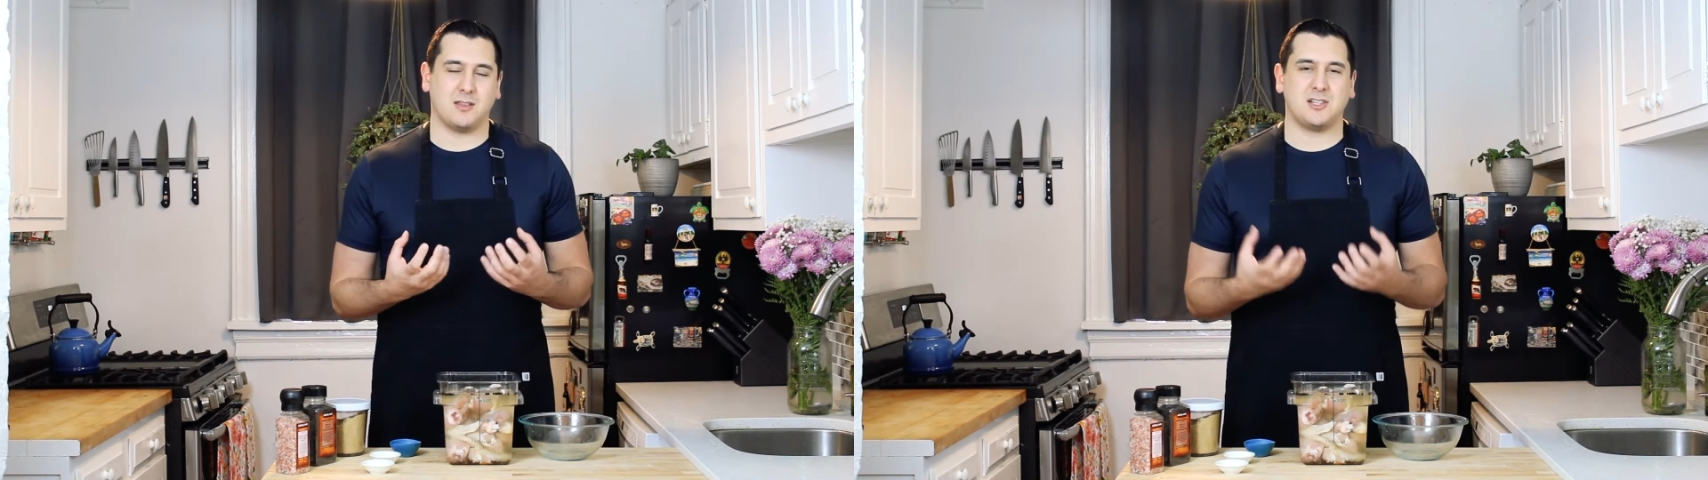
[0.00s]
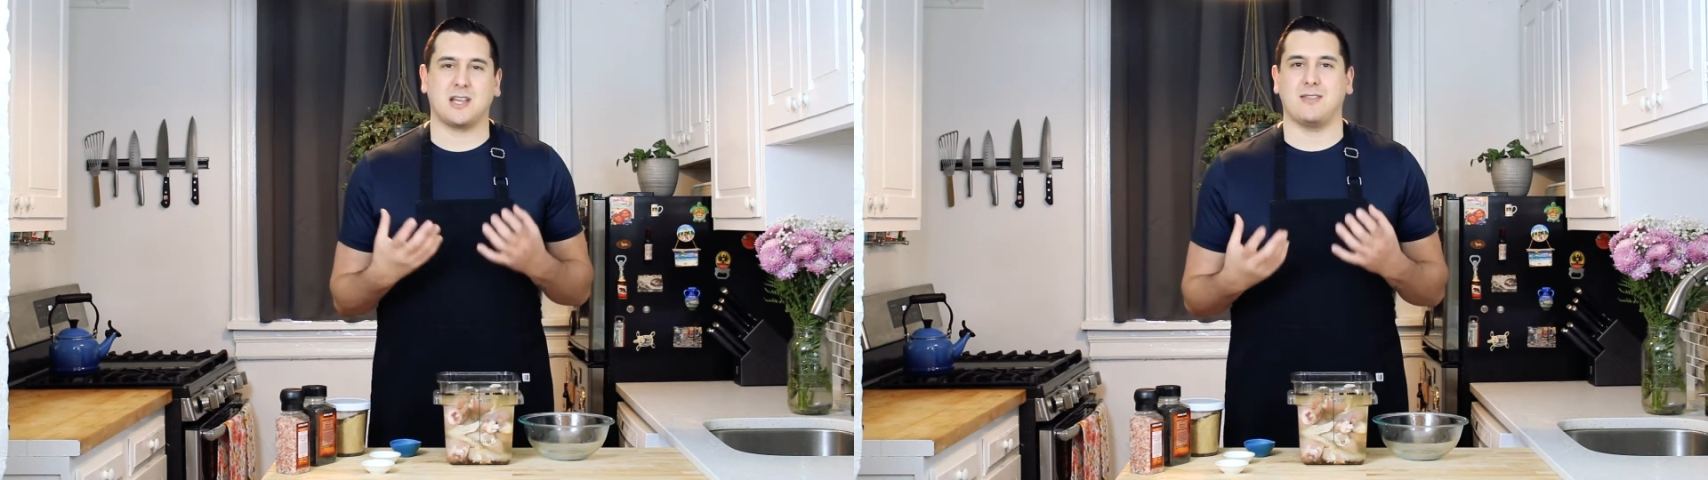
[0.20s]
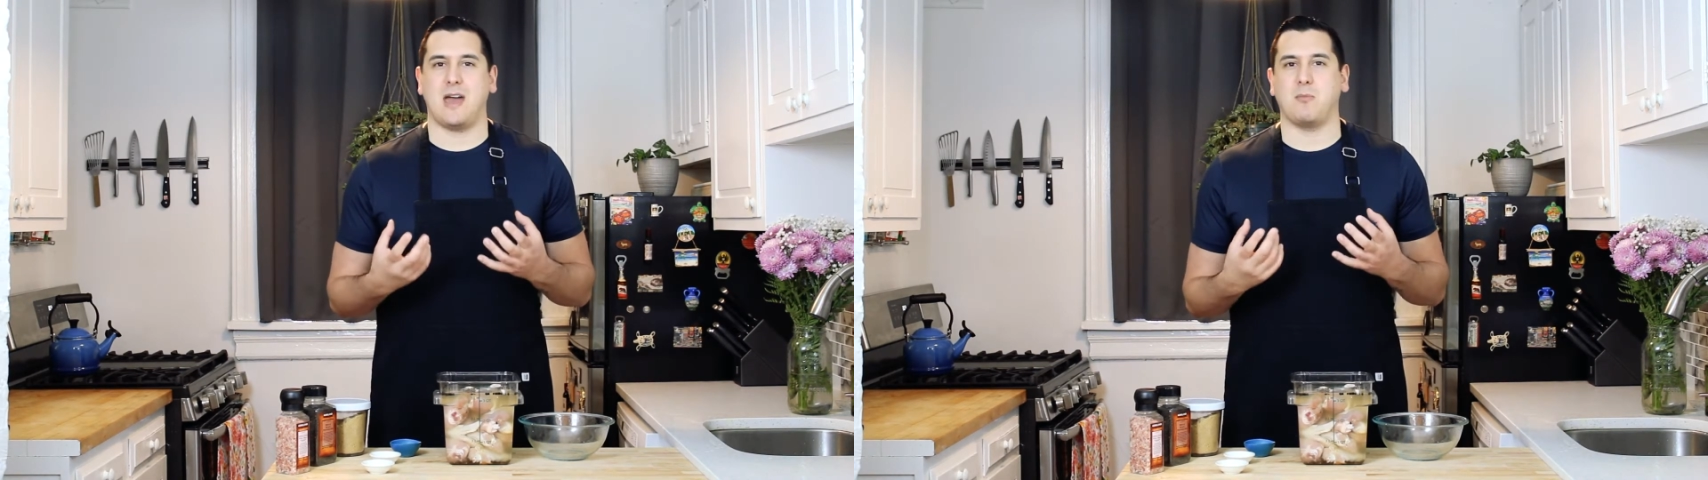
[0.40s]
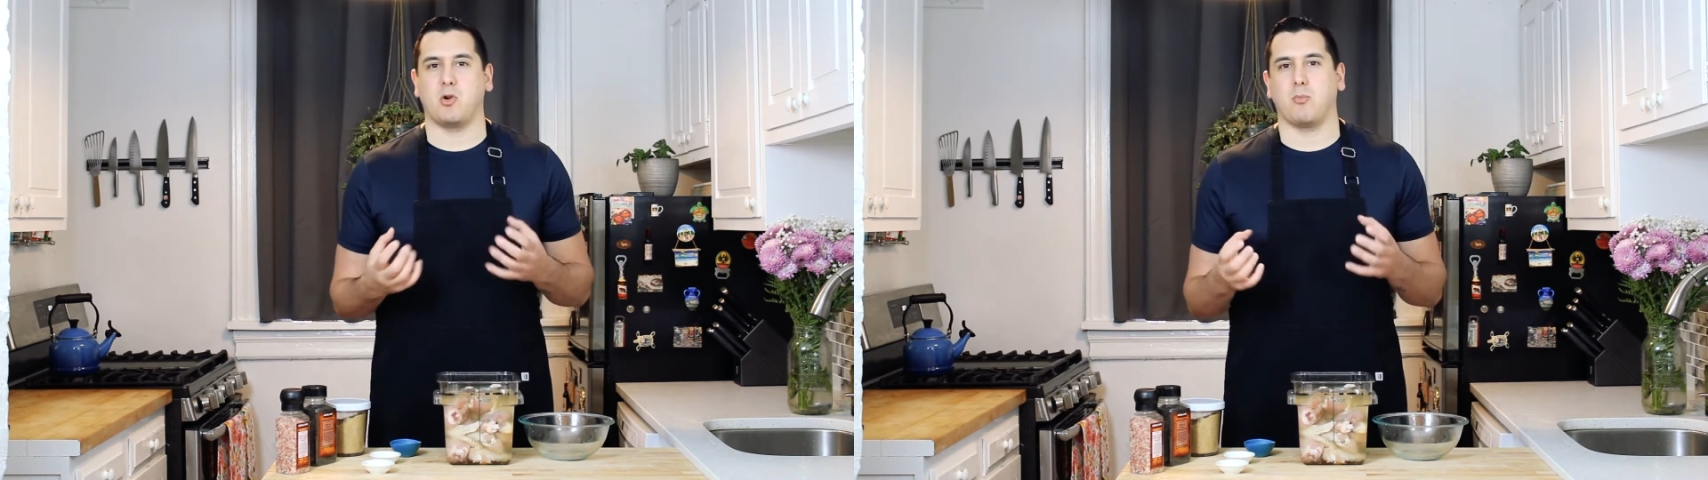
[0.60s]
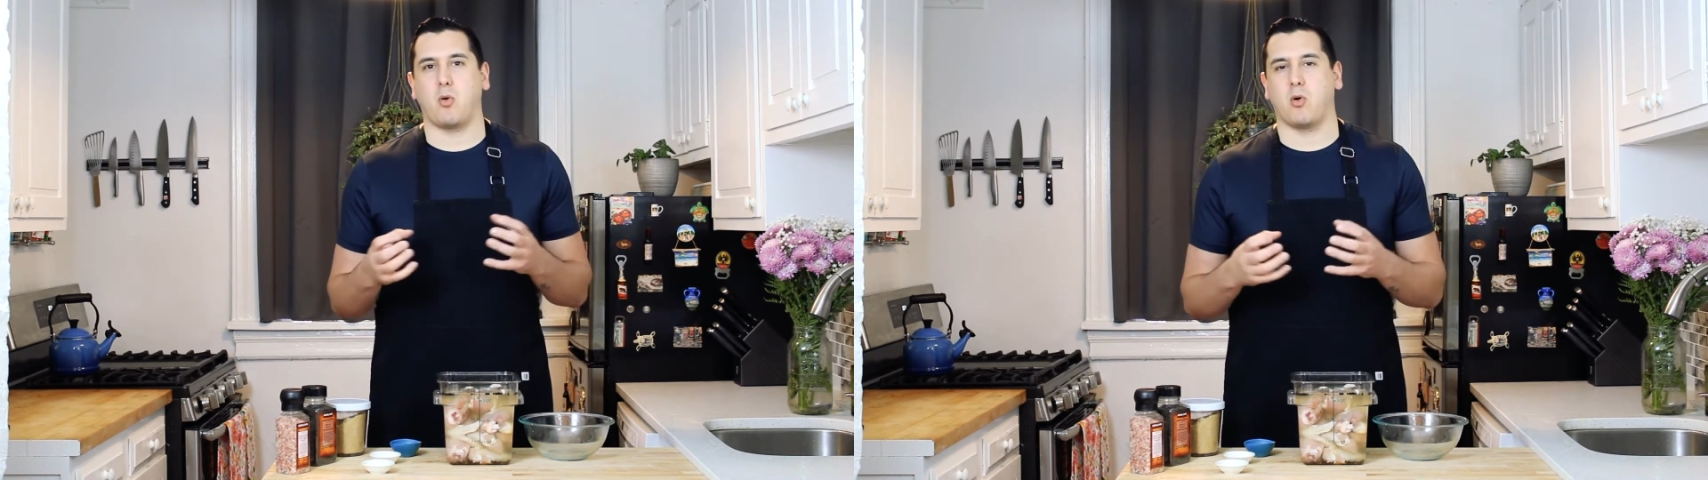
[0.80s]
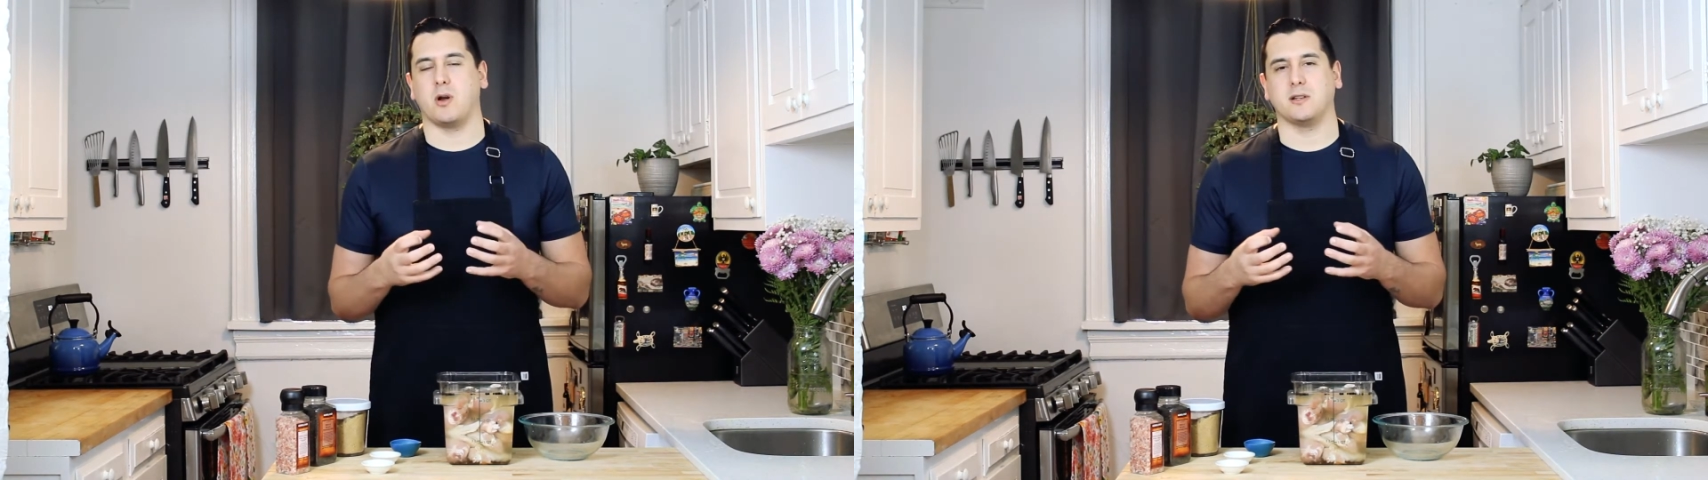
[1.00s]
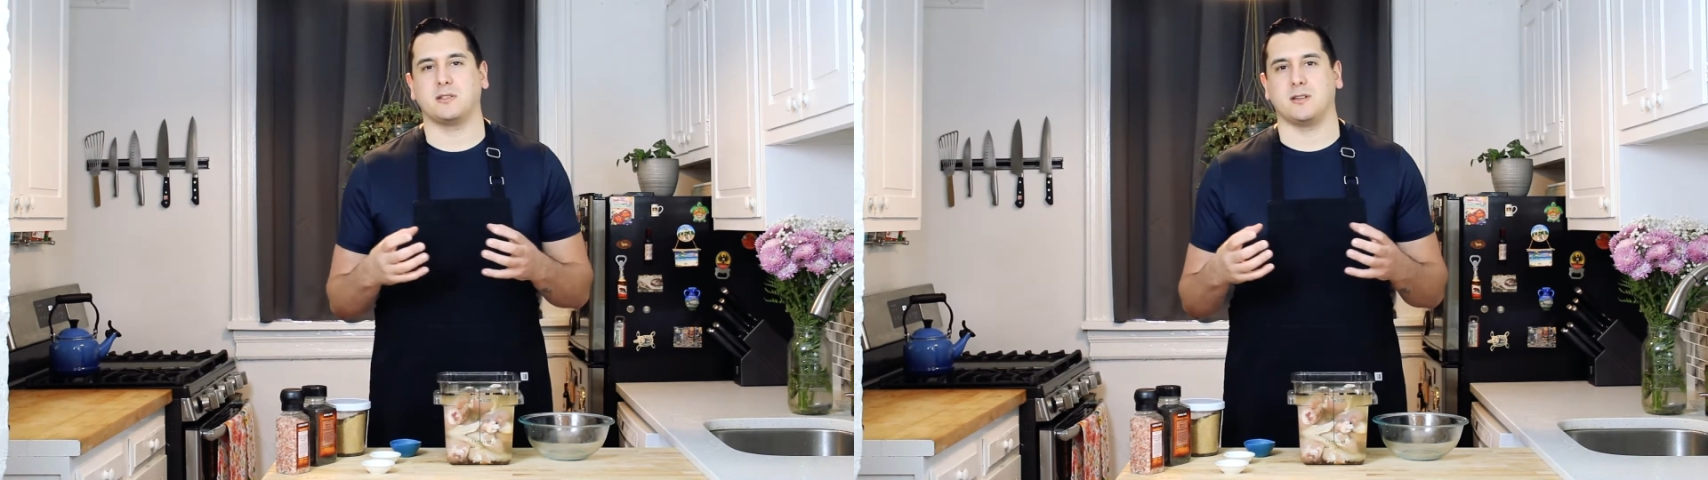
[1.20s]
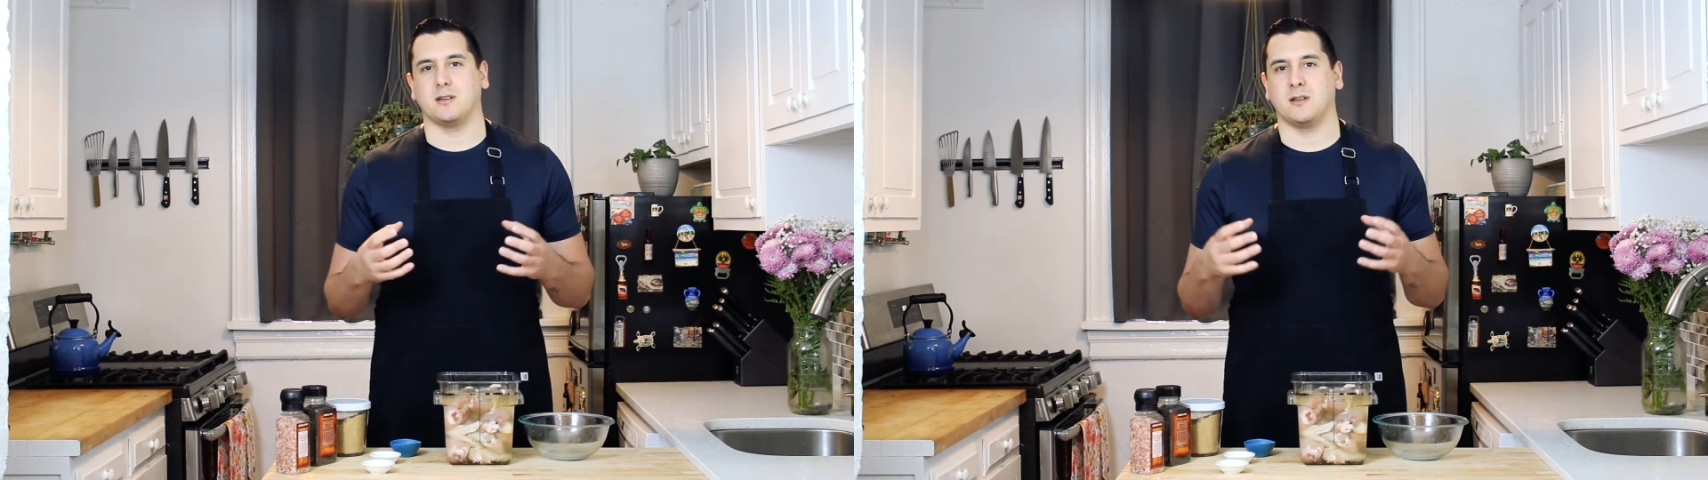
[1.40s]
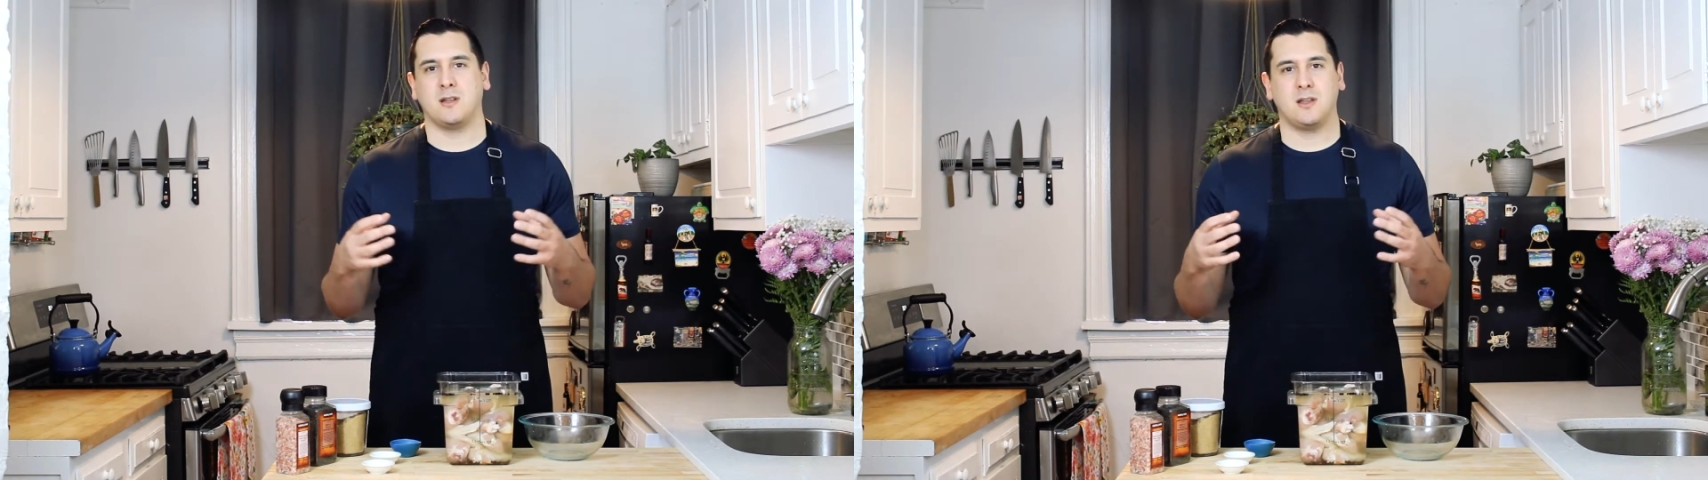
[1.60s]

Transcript: chicken that more porous to